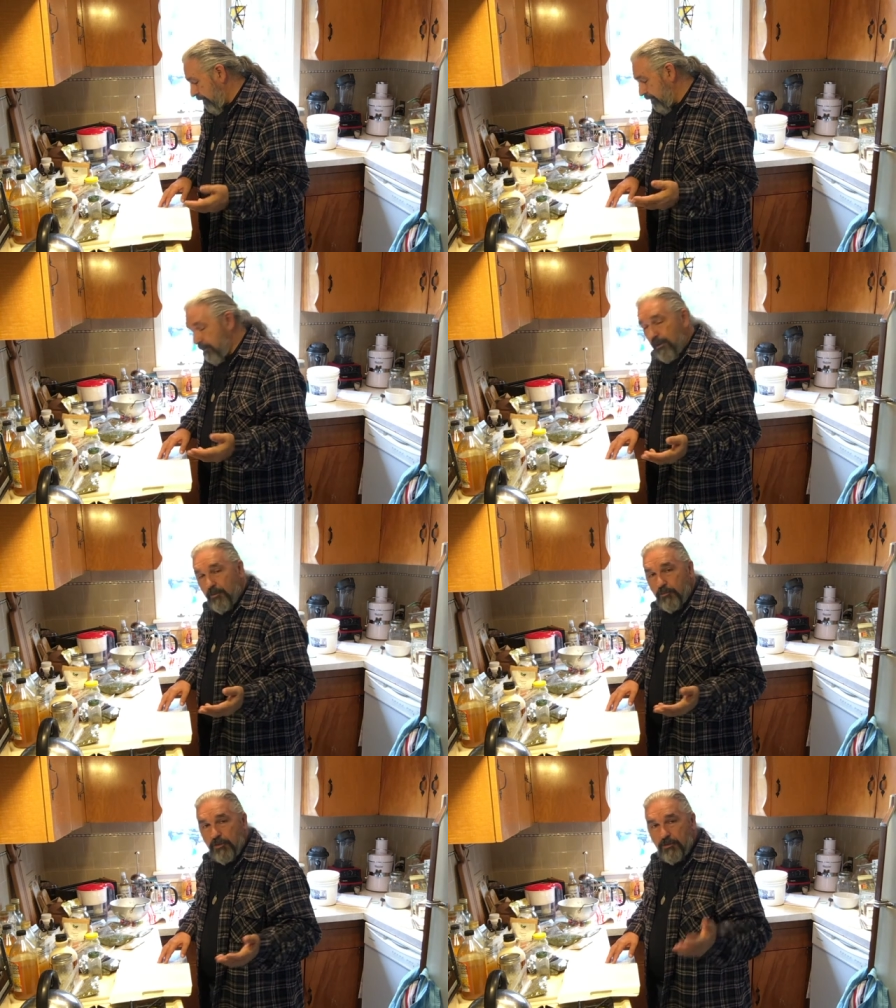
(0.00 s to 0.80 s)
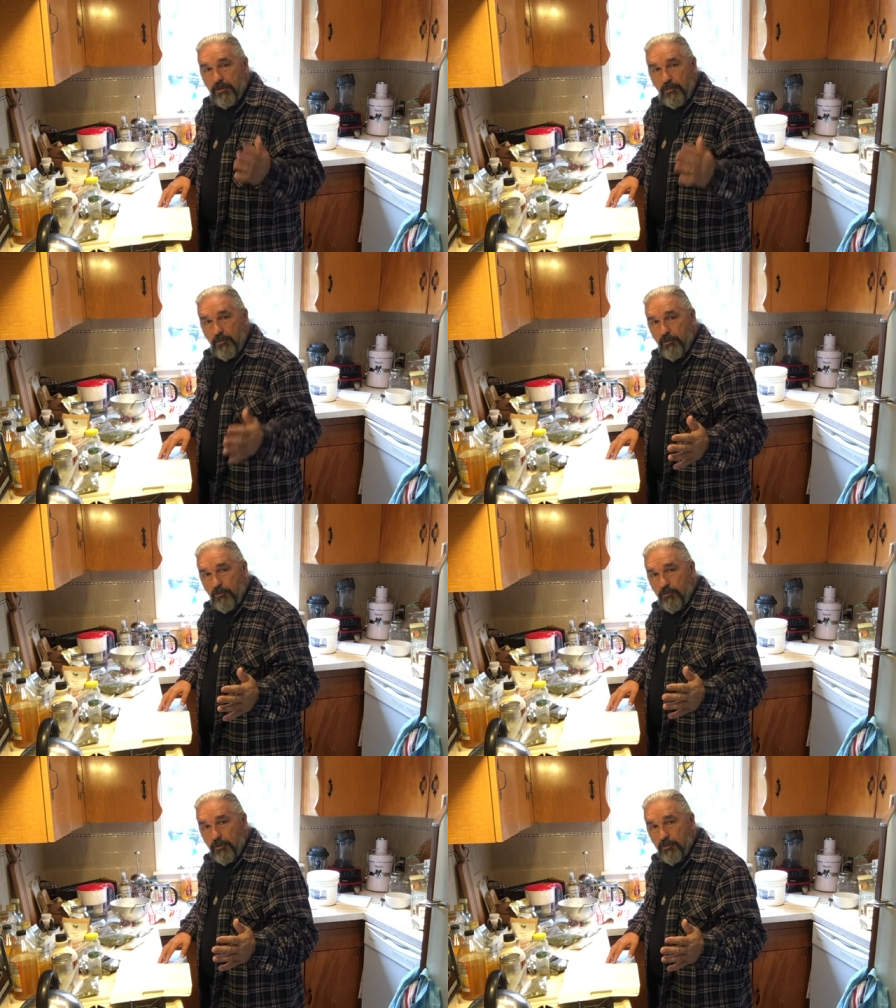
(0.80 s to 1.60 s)
like I said, I'm just skipping
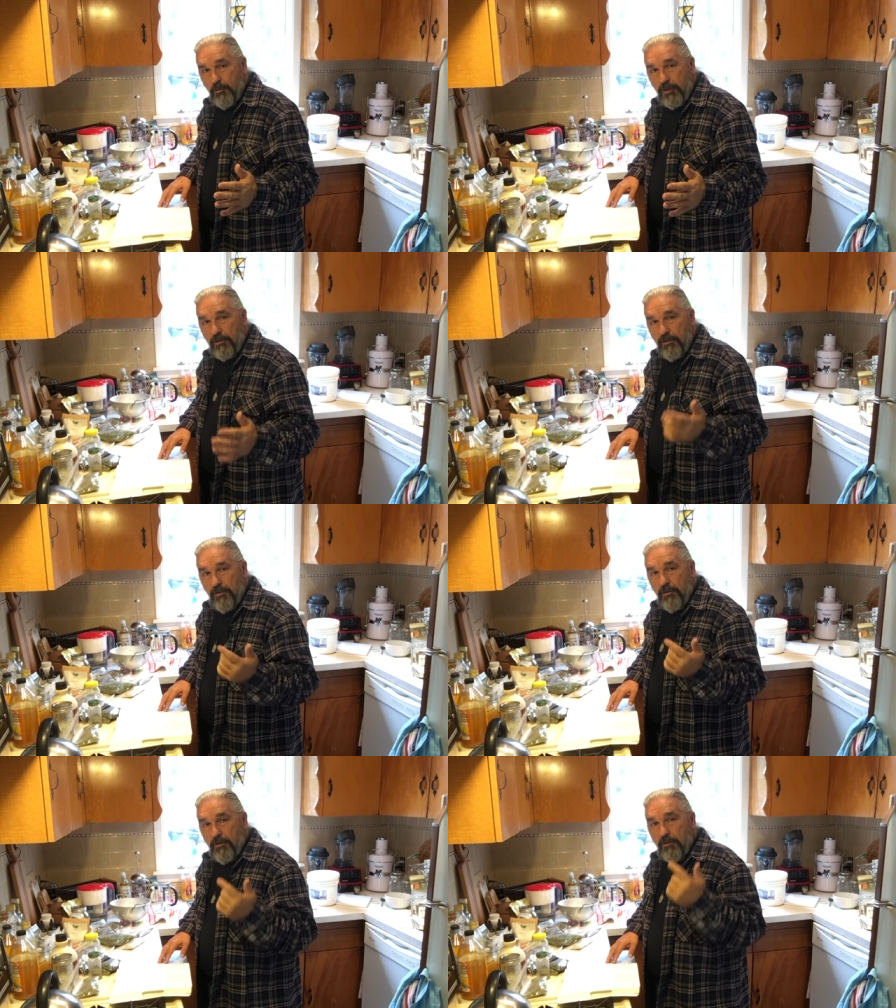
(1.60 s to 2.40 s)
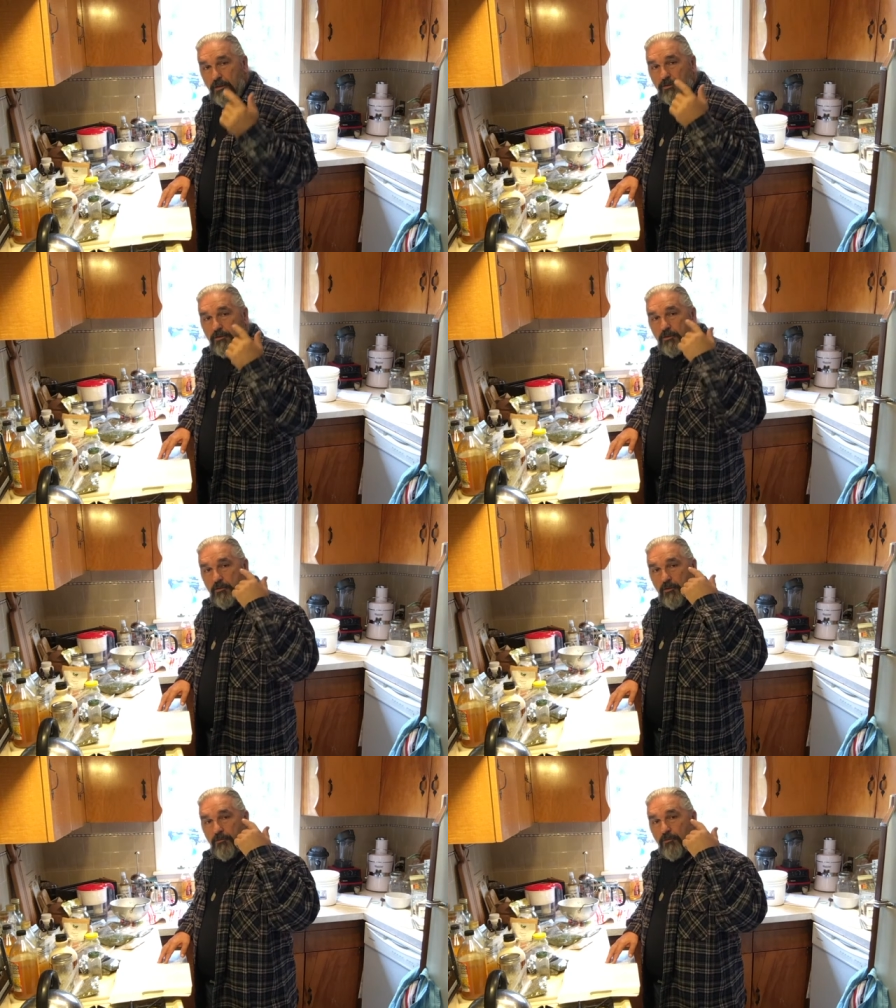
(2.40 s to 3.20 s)
through this, but it's
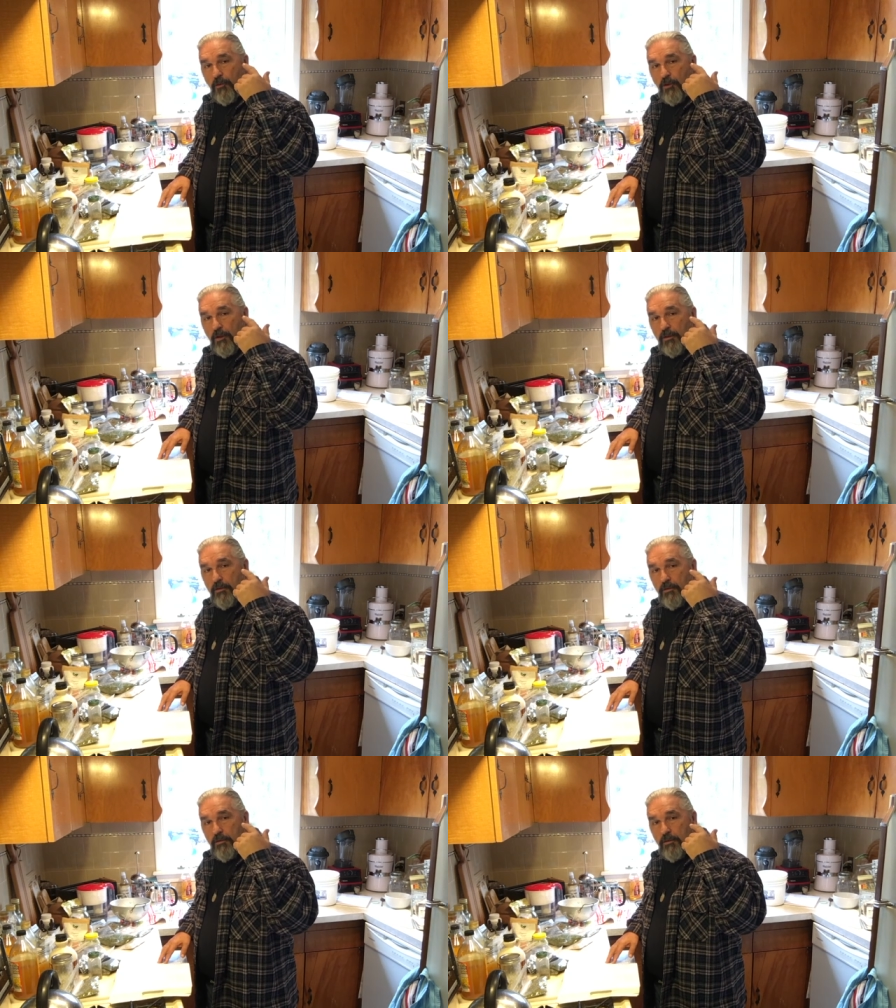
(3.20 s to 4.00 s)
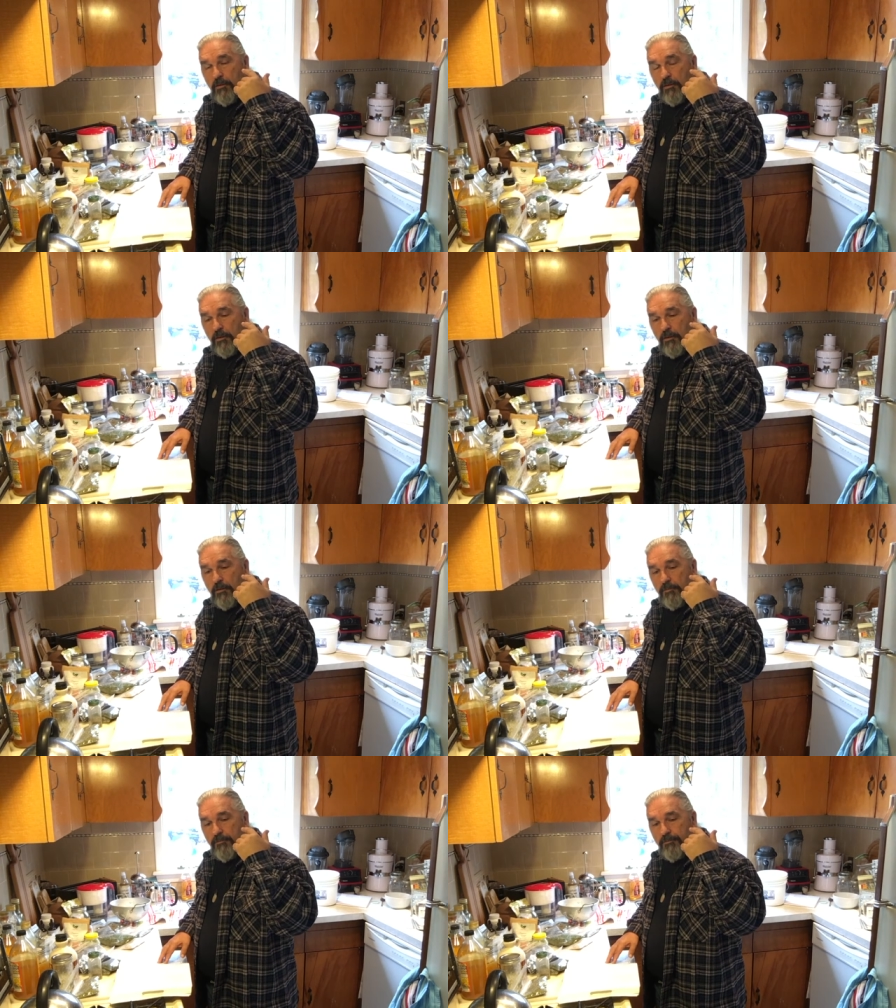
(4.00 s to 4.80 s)
good for uh,
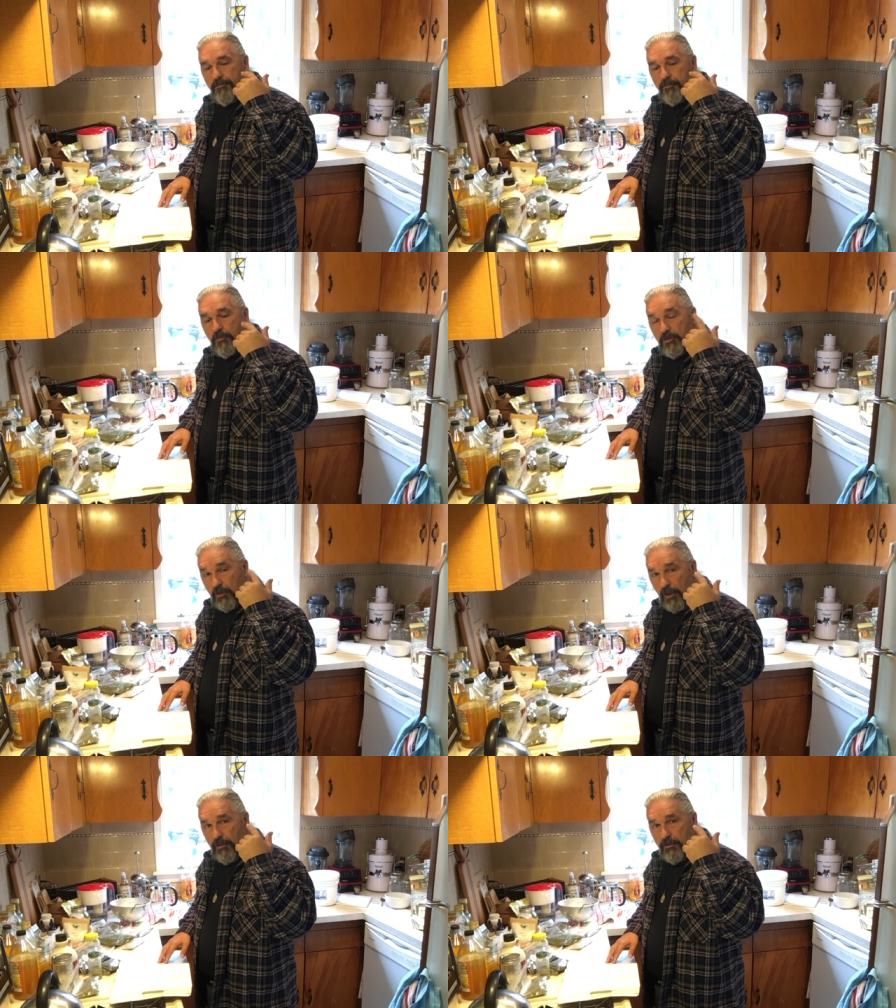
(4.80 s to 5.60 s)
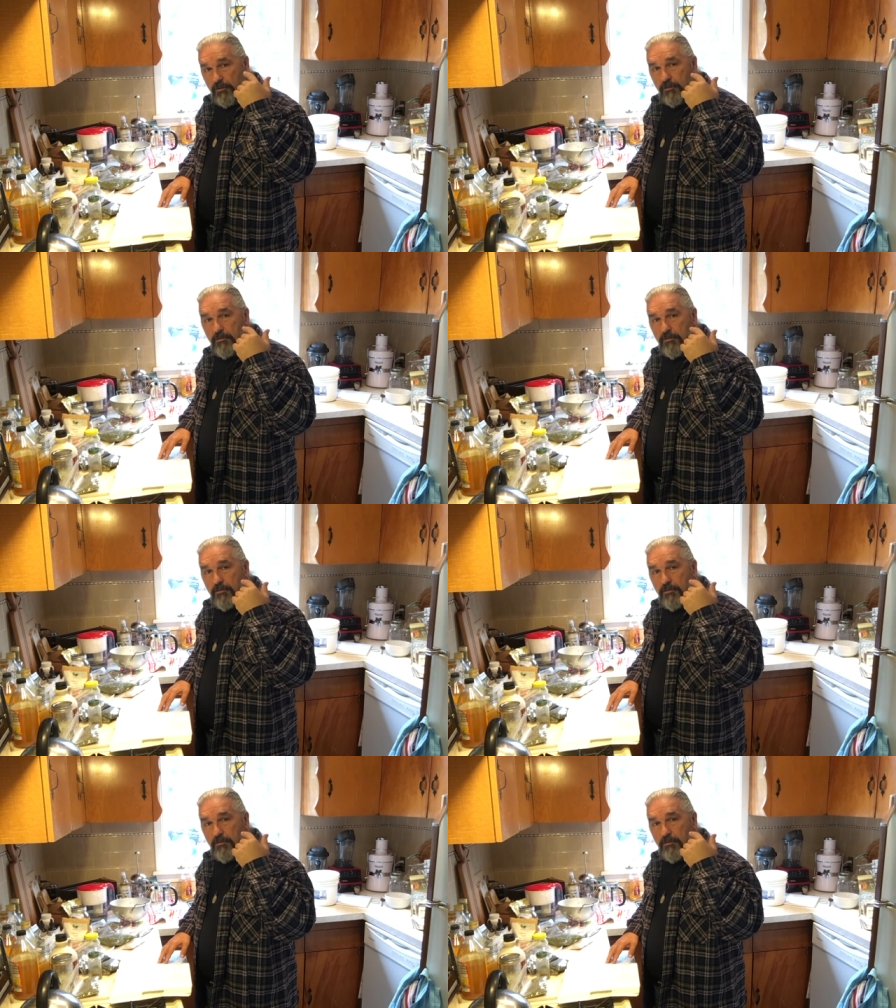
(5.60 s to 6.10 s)
sinus,